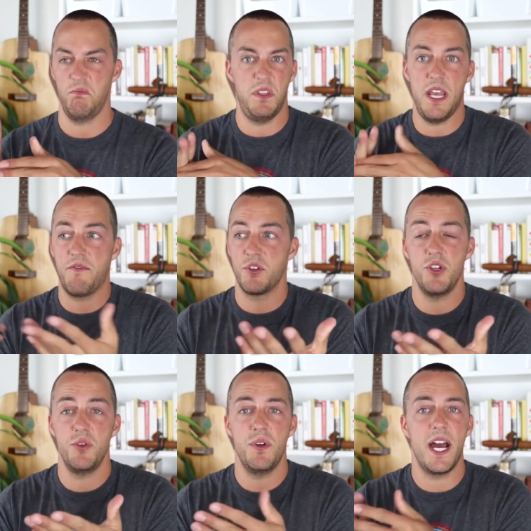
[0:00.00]
in the
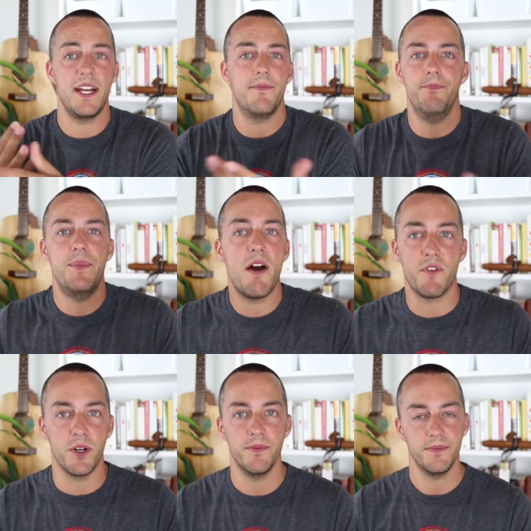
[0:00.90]
afternoon, night,
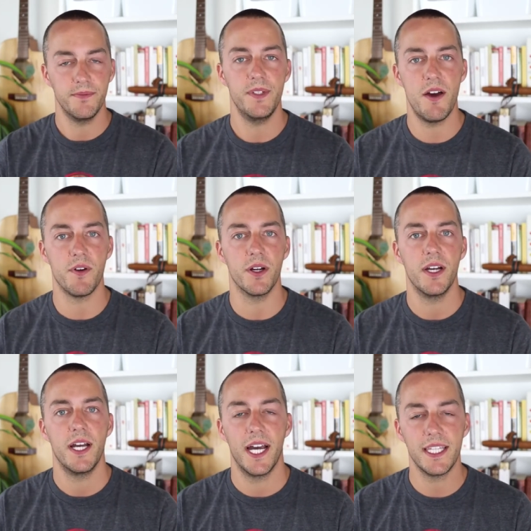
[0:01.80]
never, never.
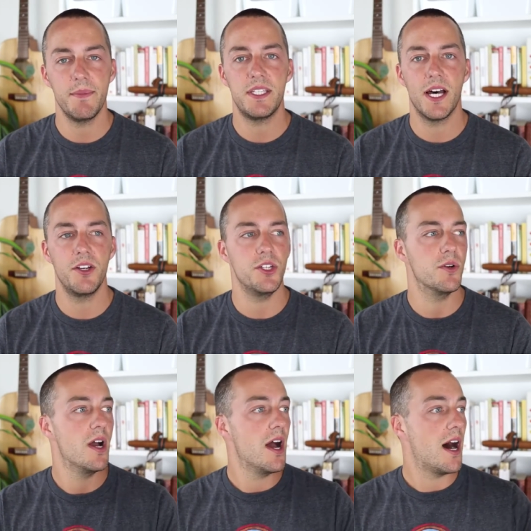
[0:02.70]
And let me tell you,
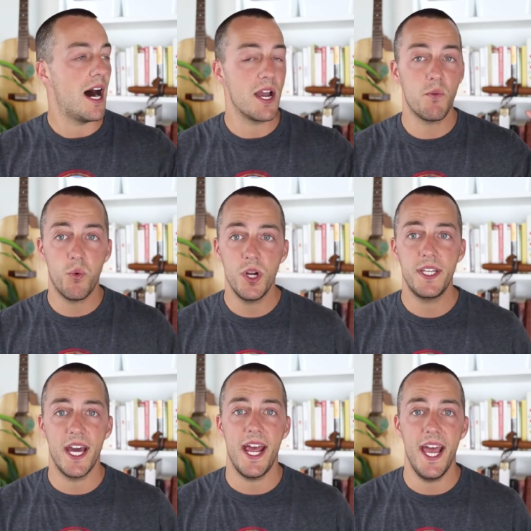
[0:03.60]
I would
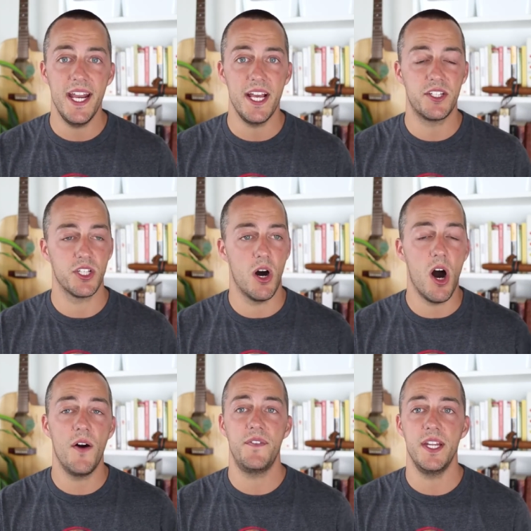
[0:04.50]
get headaches
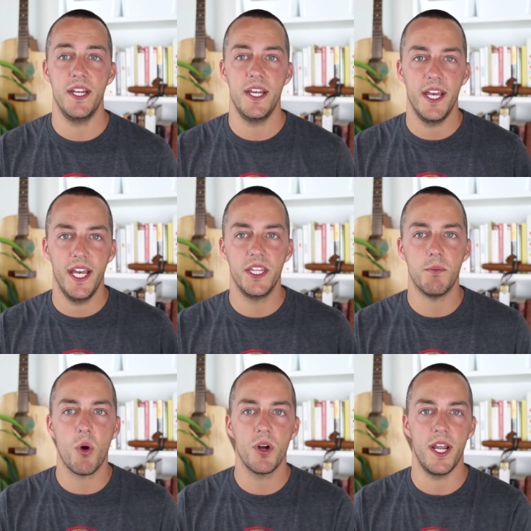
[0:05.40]
often in the
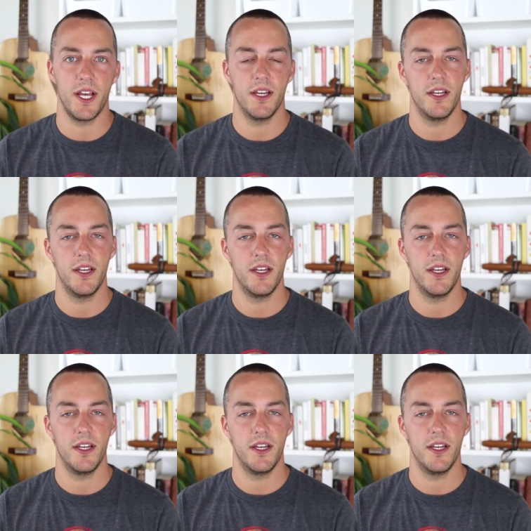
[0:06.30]
morning.